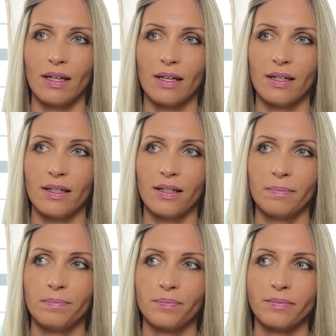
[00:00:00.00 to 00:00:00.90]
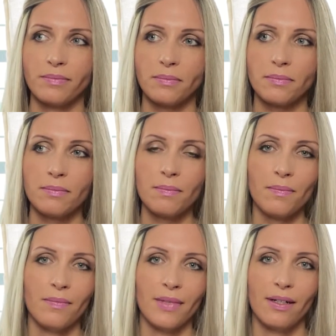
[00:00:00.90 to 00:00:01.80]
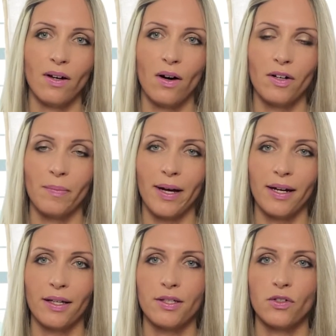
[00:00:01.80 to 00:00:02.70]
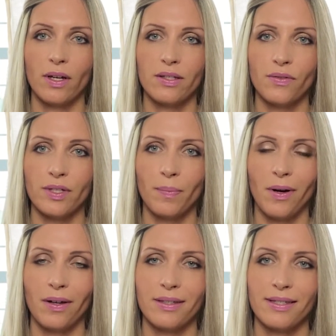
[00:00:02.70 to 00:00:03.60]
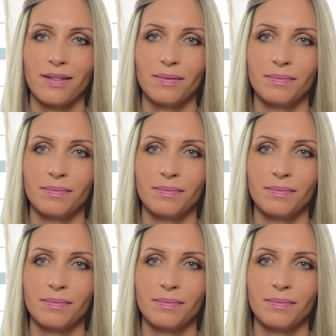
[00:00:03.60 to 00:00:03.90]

in an automatic stress response.